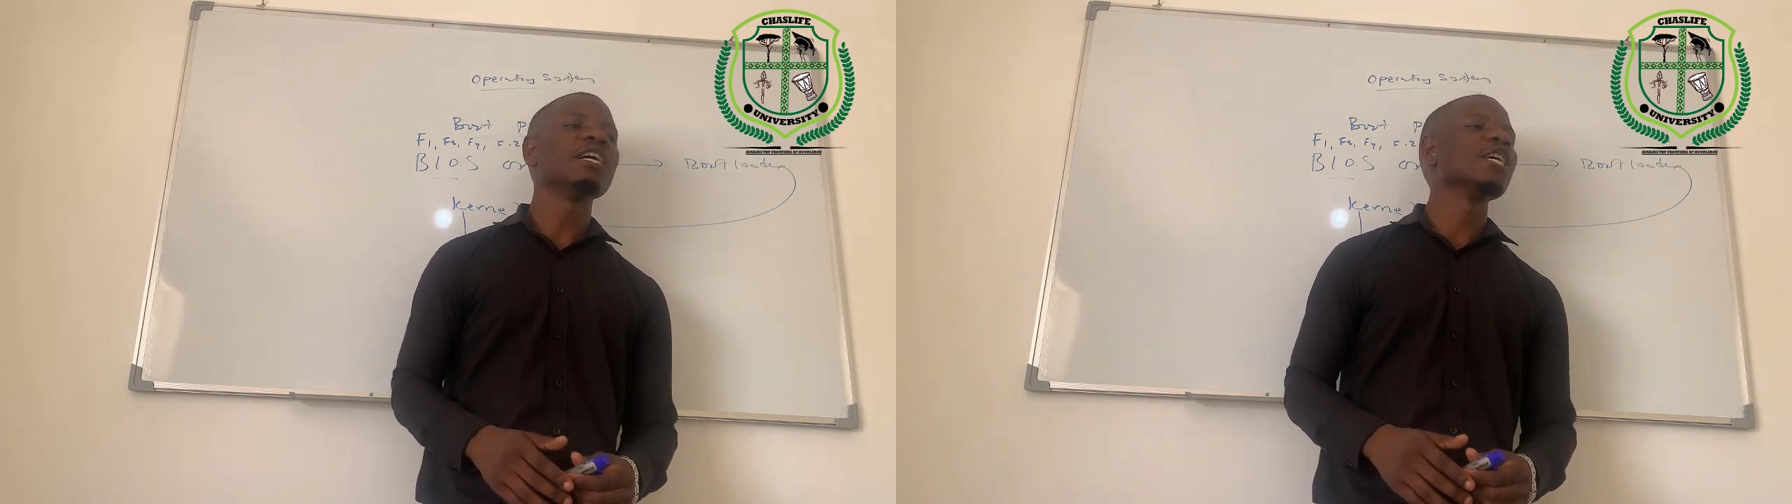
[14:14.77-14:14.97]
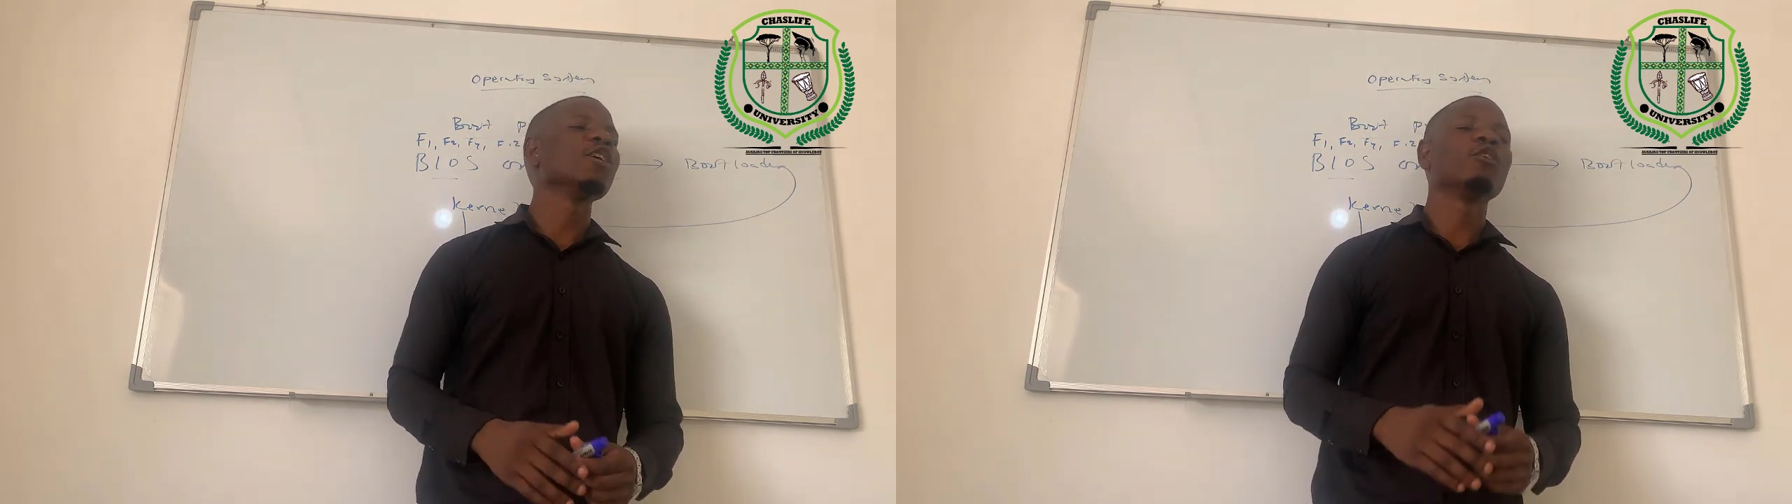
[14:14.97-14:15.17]

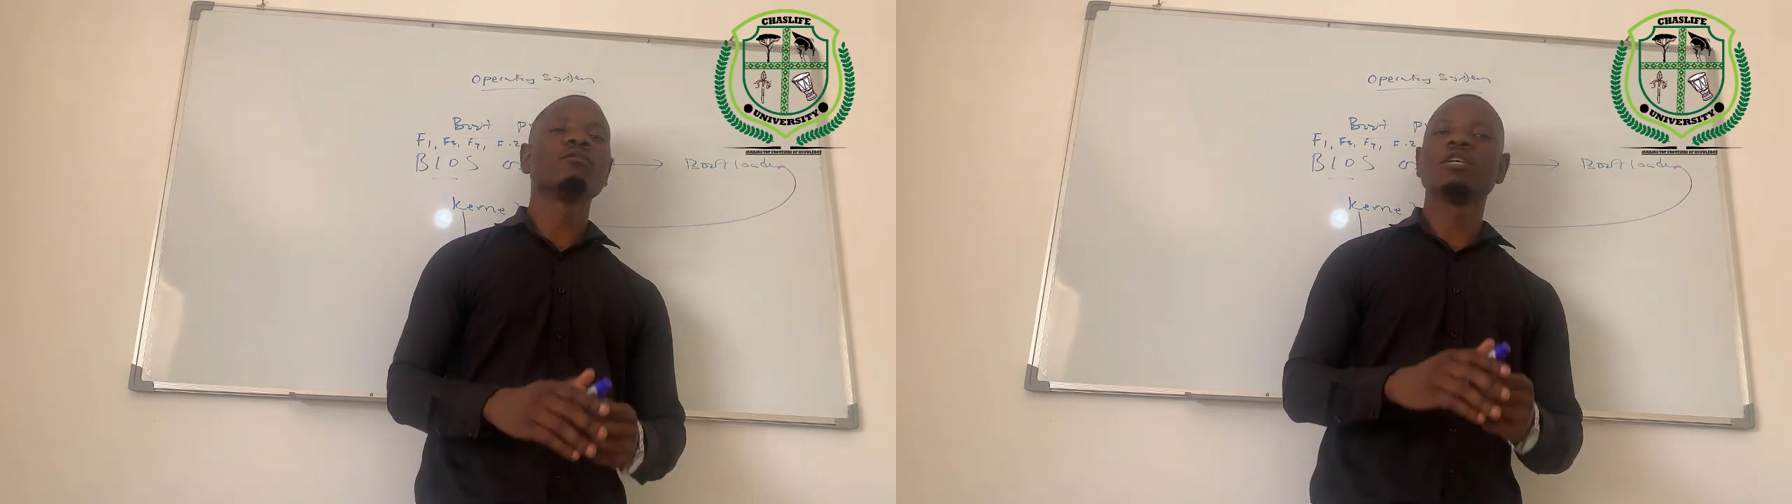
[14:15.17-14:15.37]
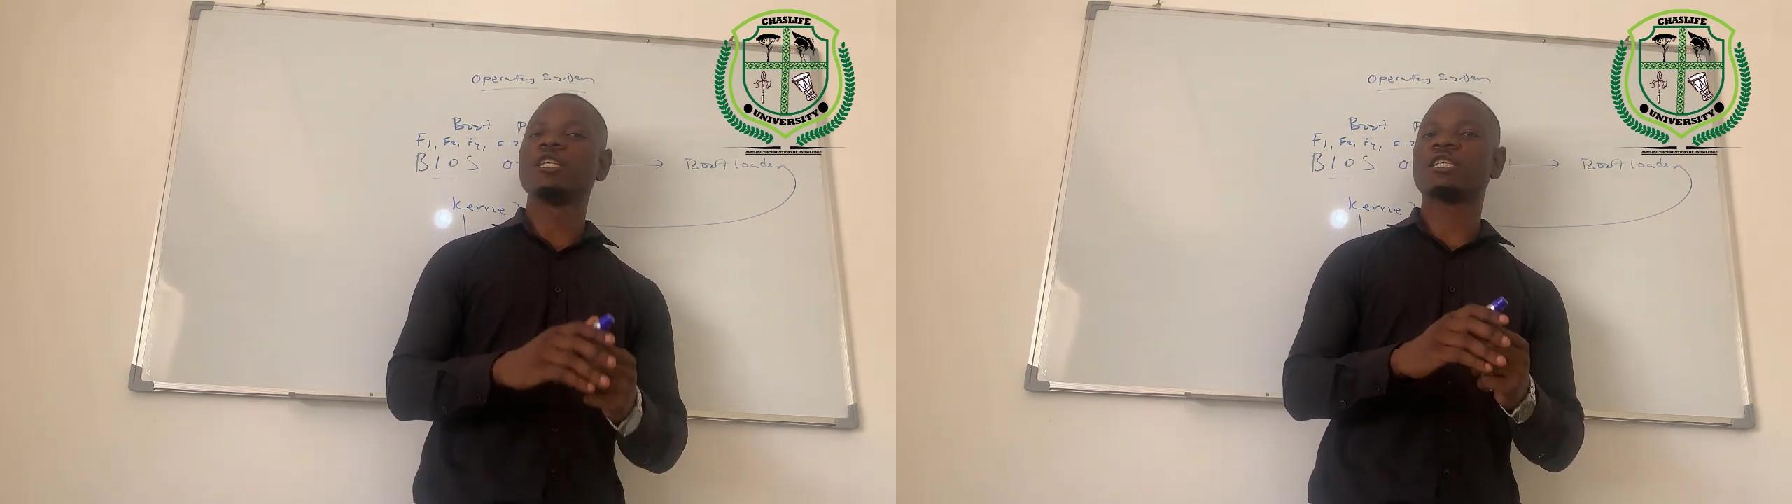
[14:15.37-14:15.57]

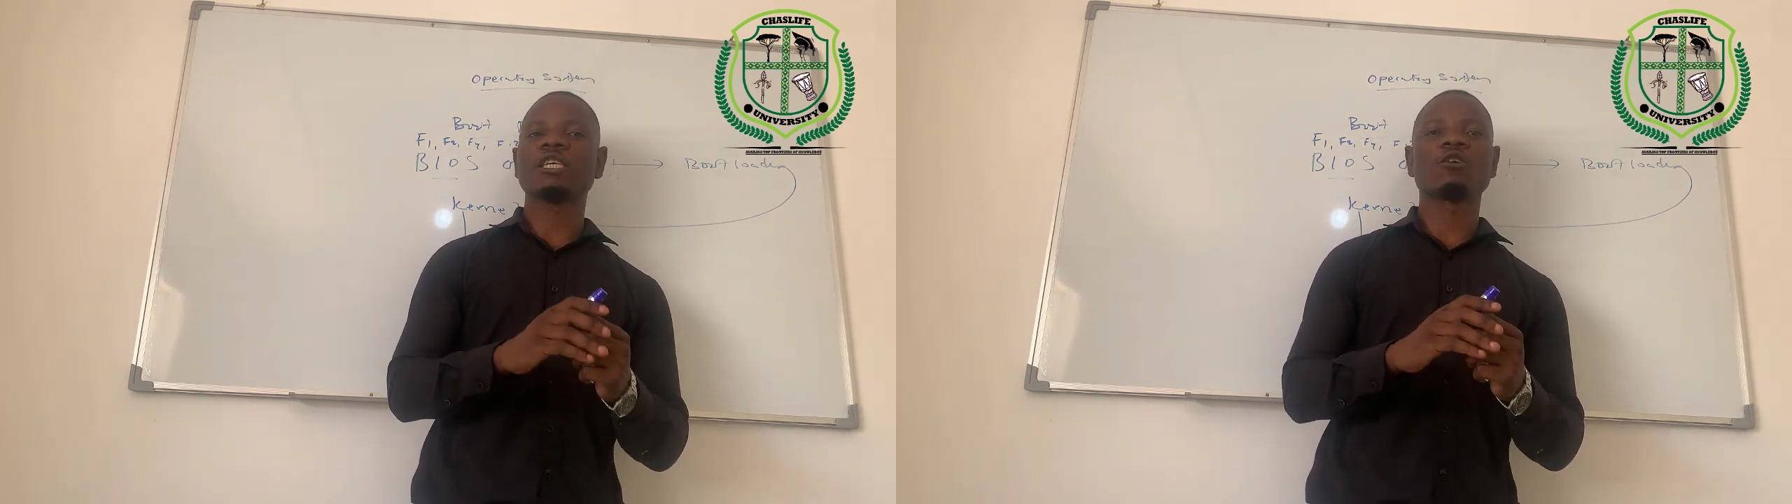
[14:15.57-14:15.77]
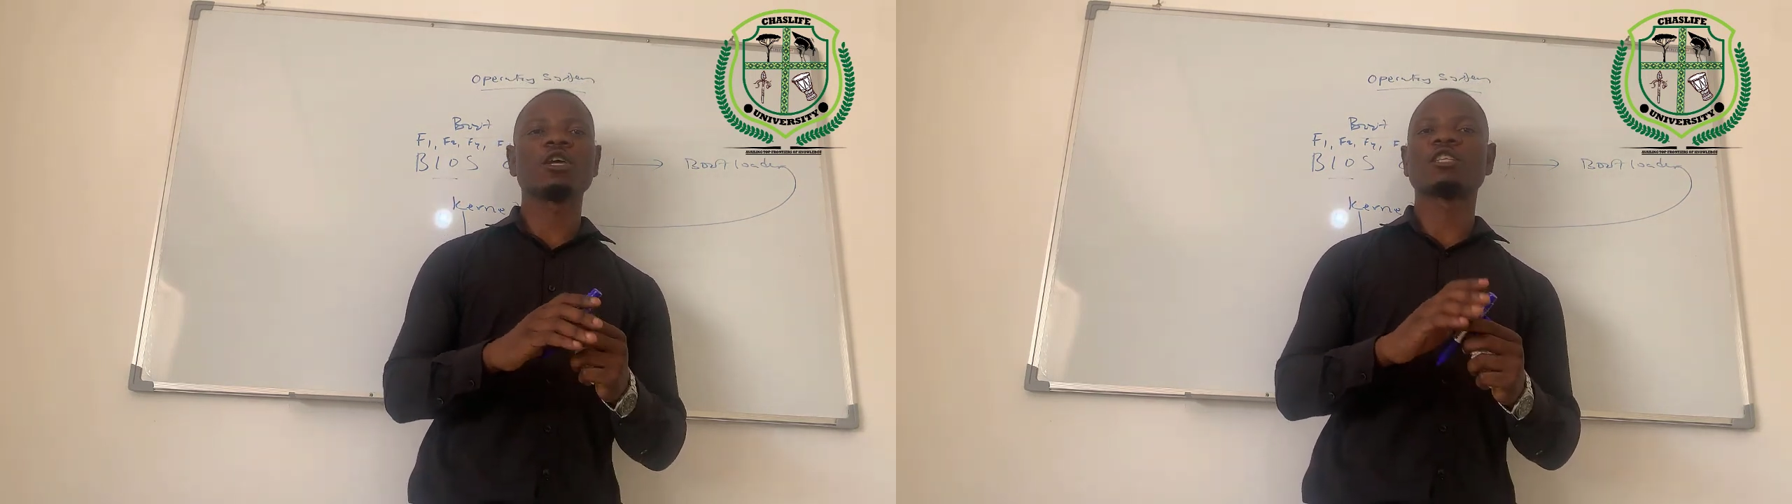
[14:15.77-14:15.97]

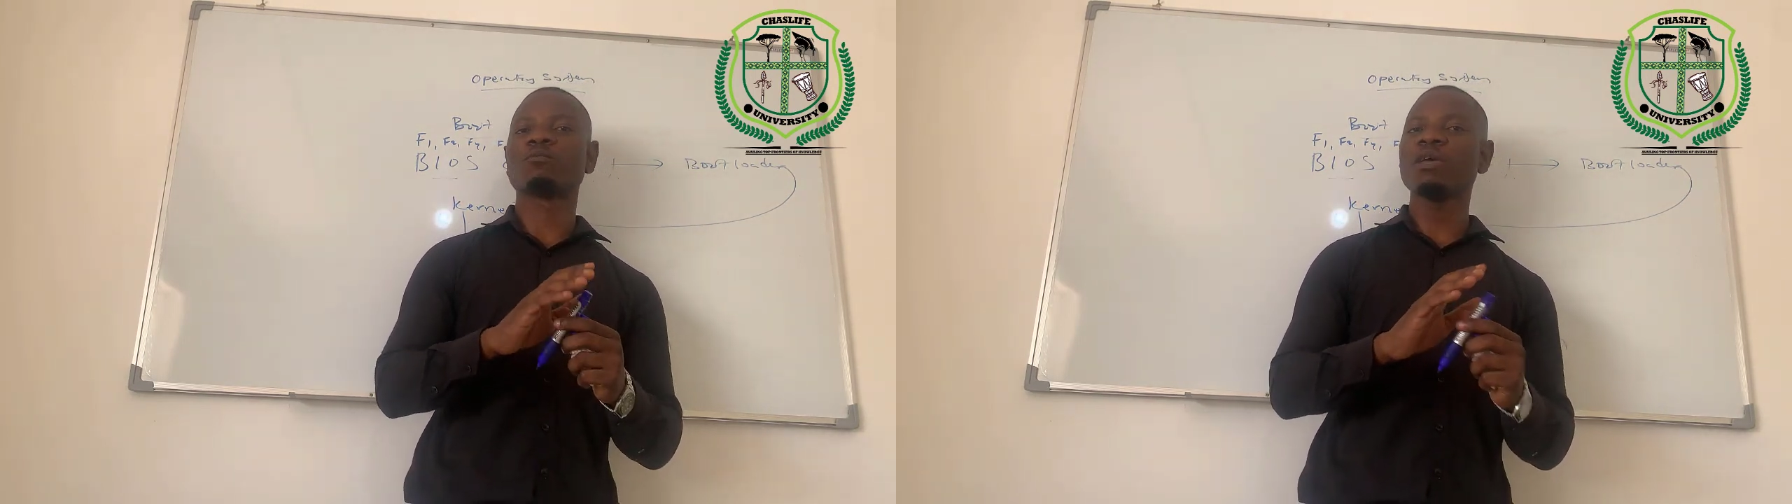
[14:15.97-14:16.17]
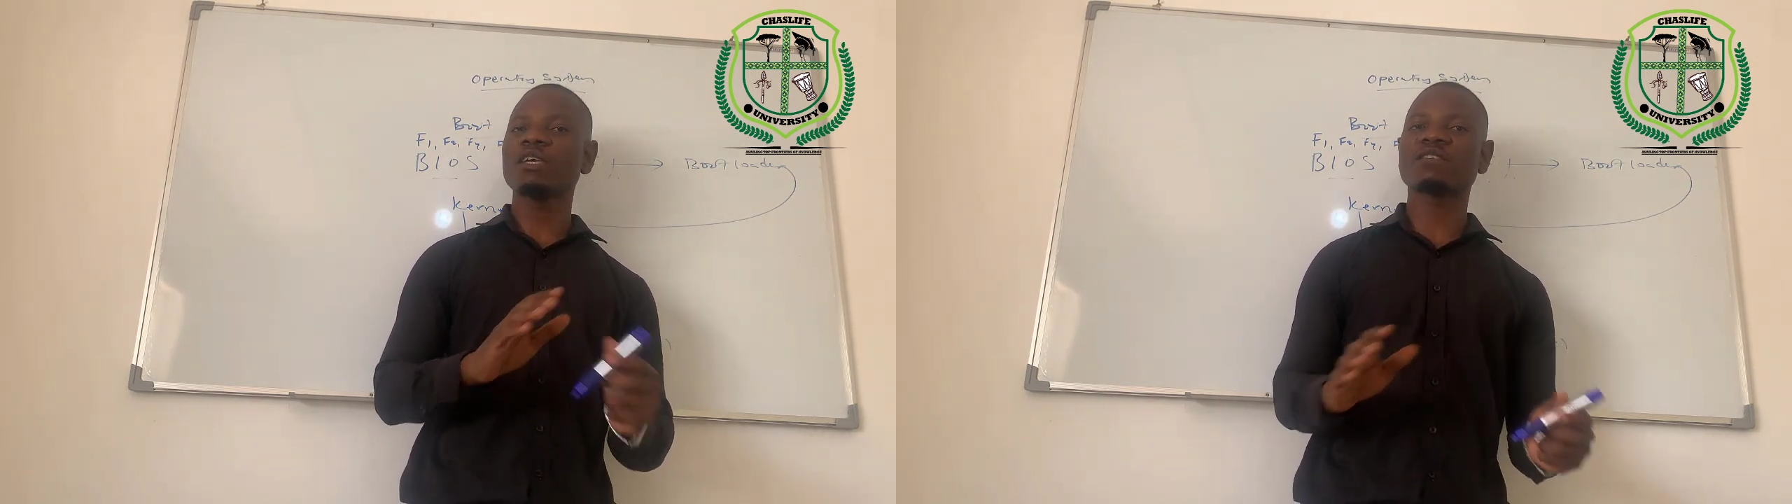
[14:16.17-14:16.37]
It
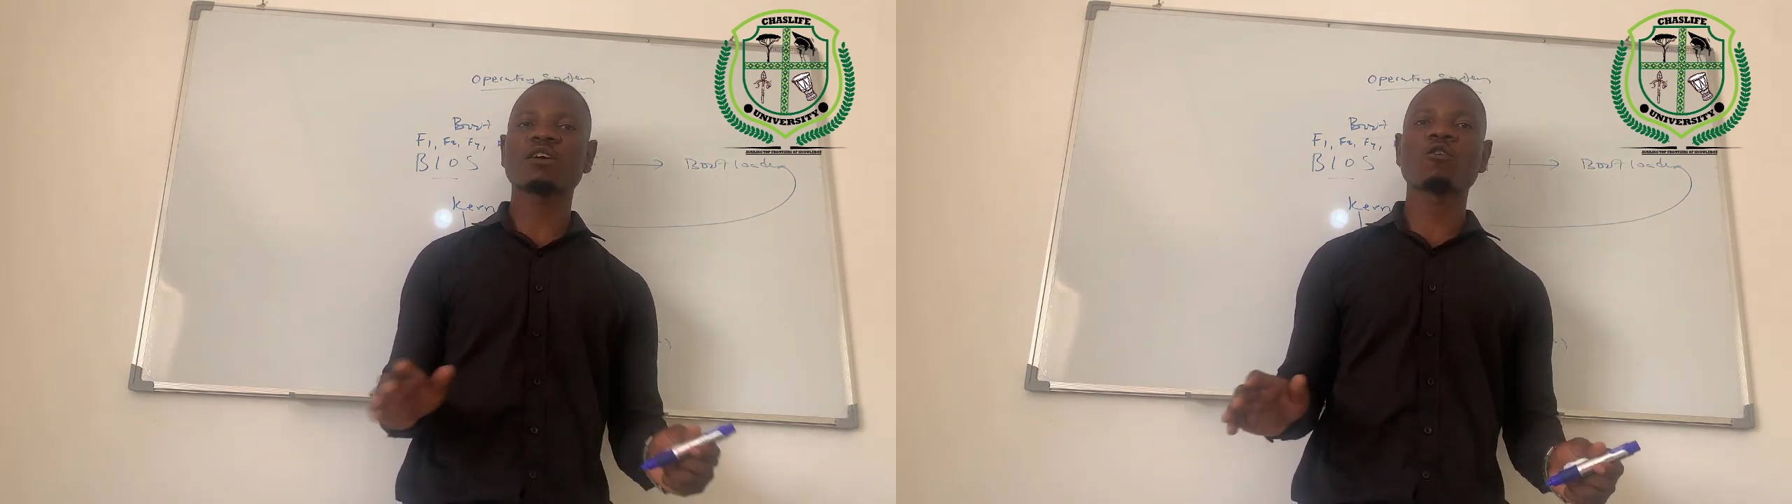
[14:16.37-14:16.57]
makes the